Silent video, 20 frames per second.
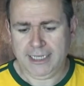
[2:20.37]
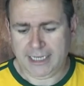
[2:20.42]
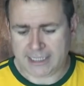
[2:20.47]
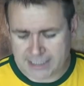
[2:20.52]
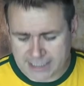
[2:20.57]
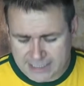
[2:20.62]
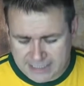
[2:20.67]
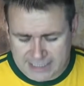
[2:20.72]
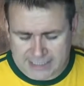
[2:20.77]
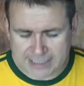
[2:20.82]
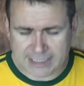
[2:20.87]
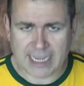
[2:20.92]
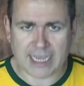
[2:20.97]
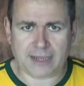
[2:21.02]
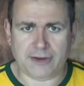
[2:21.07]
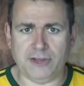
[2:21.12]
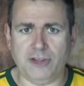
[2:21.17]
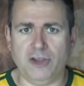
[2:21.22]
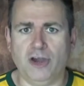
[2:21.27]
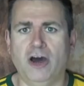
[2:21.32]
and you sit
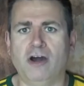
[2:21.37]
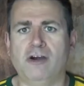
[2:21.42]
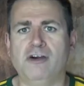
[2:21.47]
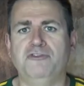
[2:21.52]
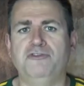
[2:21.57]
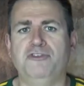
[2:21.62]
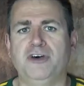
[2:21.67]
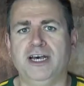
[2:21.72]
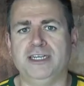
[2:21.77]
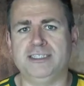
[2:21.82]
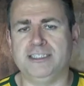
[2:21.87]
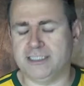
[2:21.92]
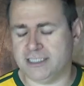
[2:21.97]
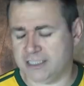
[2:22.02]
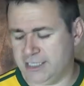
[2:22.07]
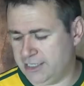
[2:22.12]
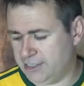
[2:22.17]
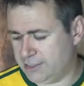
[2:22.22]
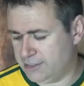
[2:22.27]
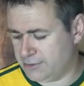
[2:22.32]
down and you're horrified to
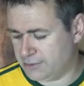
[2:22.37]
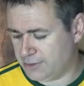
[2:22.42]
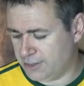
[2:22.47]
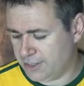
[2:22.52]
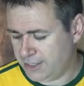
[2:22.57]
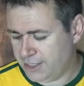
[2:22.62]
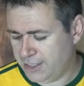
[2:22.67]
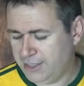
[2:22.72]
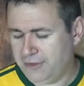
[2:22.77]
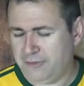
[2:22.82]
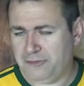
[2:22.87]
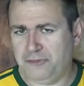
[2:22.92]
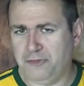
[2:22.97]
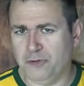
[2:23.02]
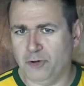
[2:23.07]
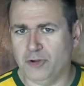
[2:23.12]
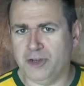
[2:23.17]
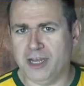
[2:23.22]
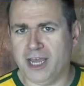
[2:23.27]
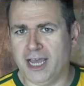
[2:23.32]
see that there are
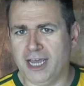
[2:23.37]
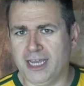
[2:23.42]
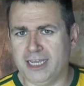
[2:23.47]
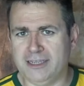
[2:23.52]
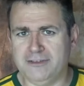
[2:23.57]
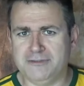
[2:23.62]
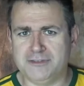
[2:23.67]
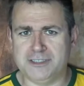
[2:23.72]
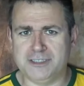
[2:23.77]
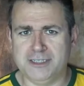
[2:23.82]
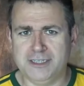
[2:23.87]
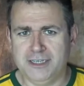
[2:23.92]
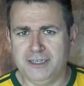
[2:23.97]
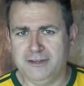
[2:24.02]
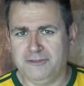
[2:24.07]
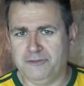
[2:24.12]
four knives,